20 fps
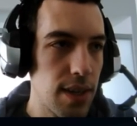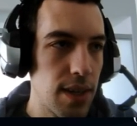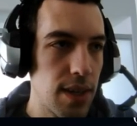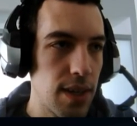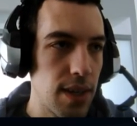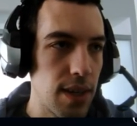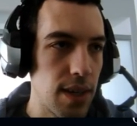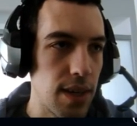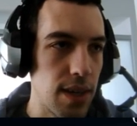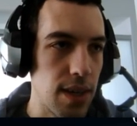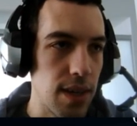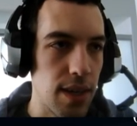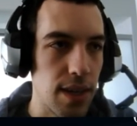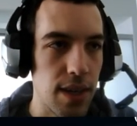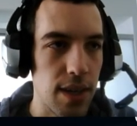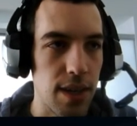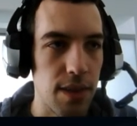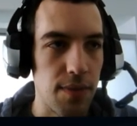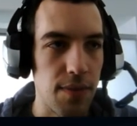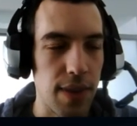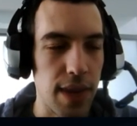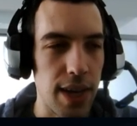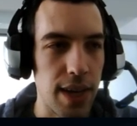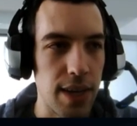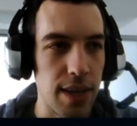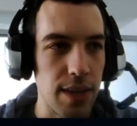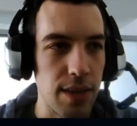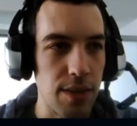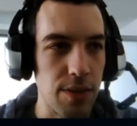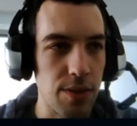Then
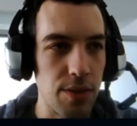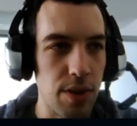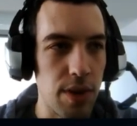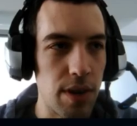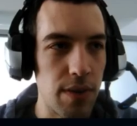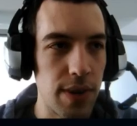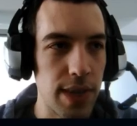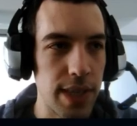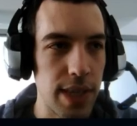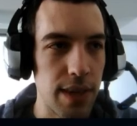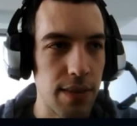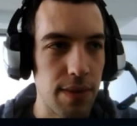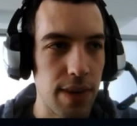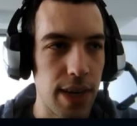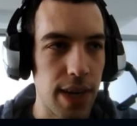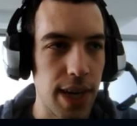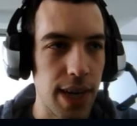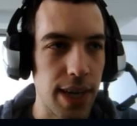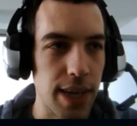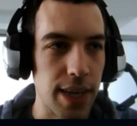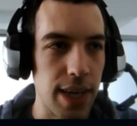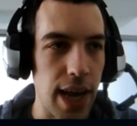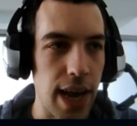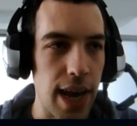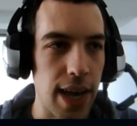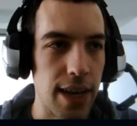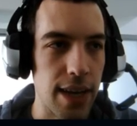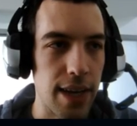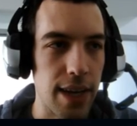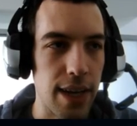you always have like an
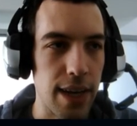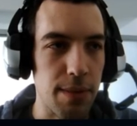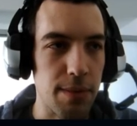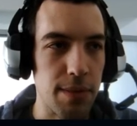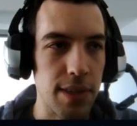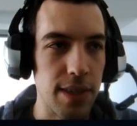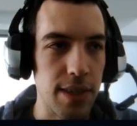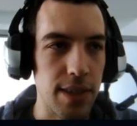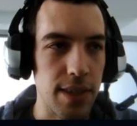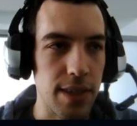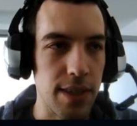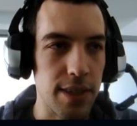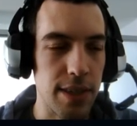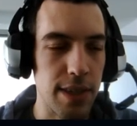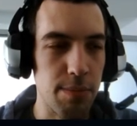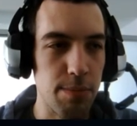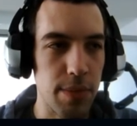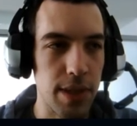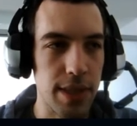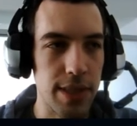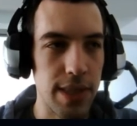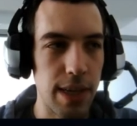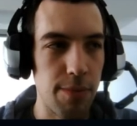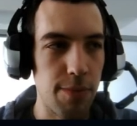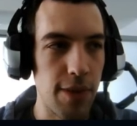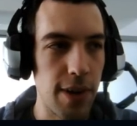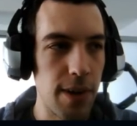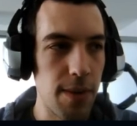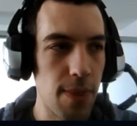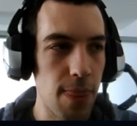end life symbol
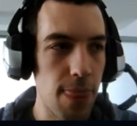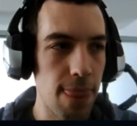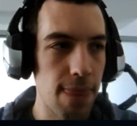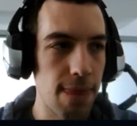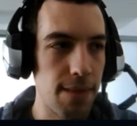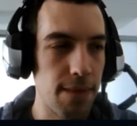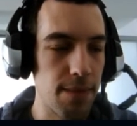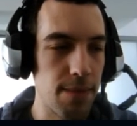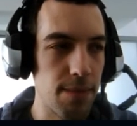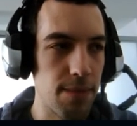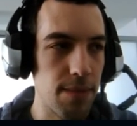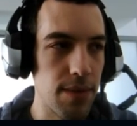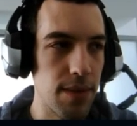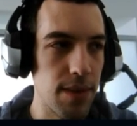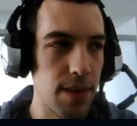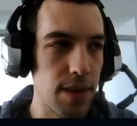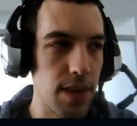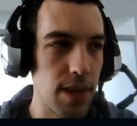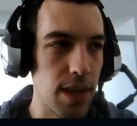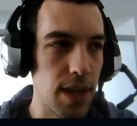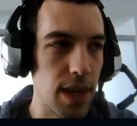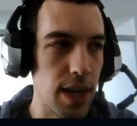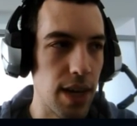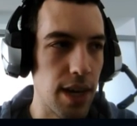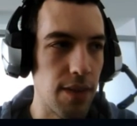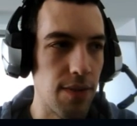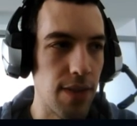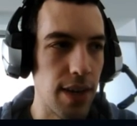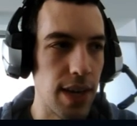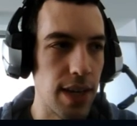somewhere,
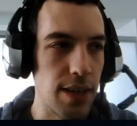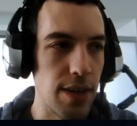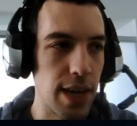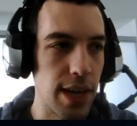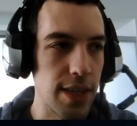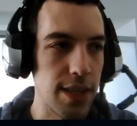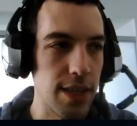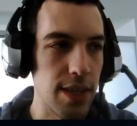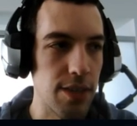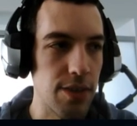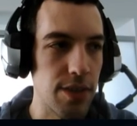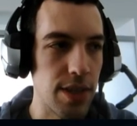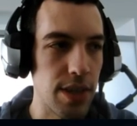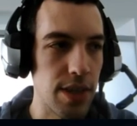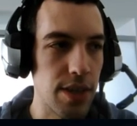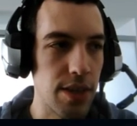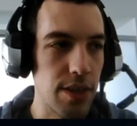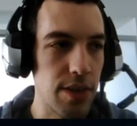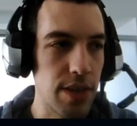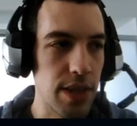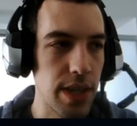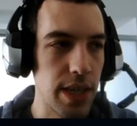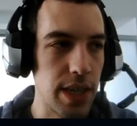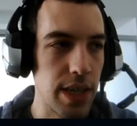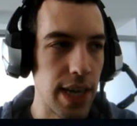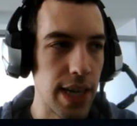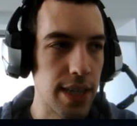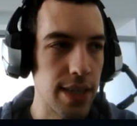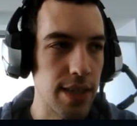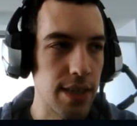and then you execute your code, and it
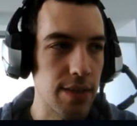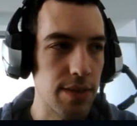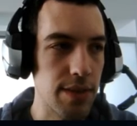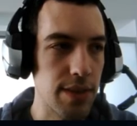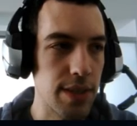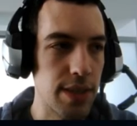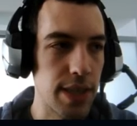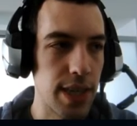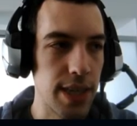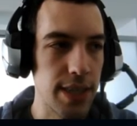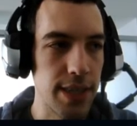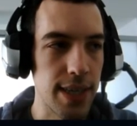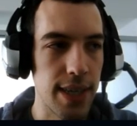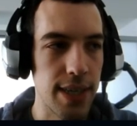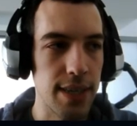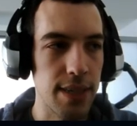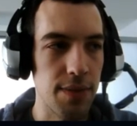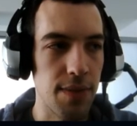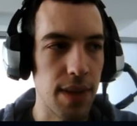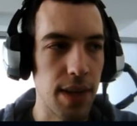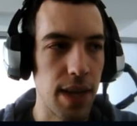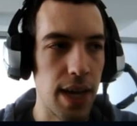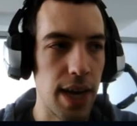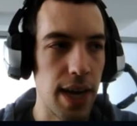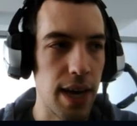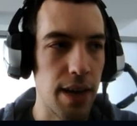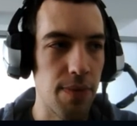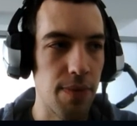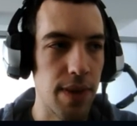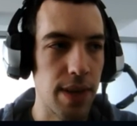executes just until the
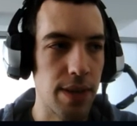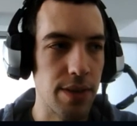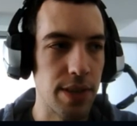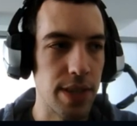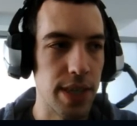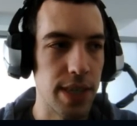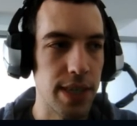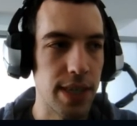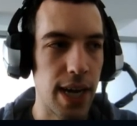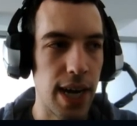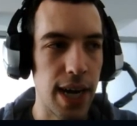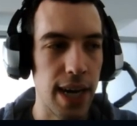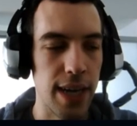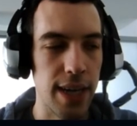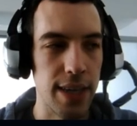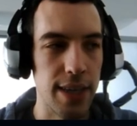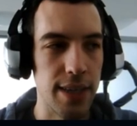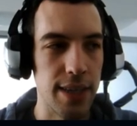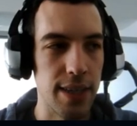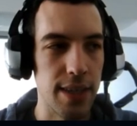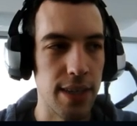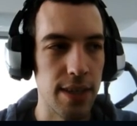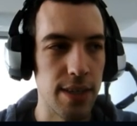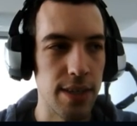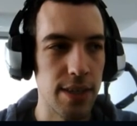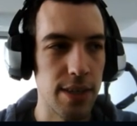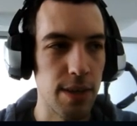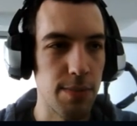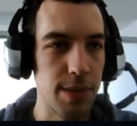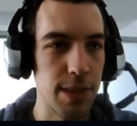line that you just highlighted, and it
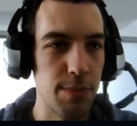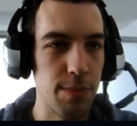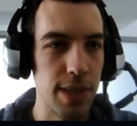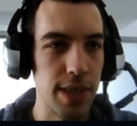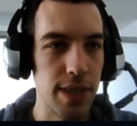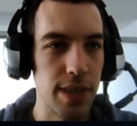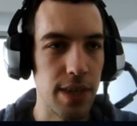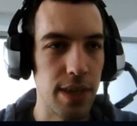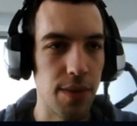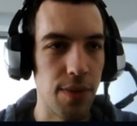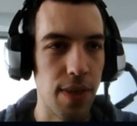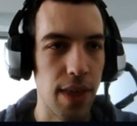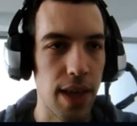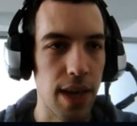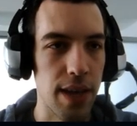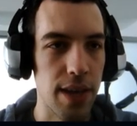stops immediately there.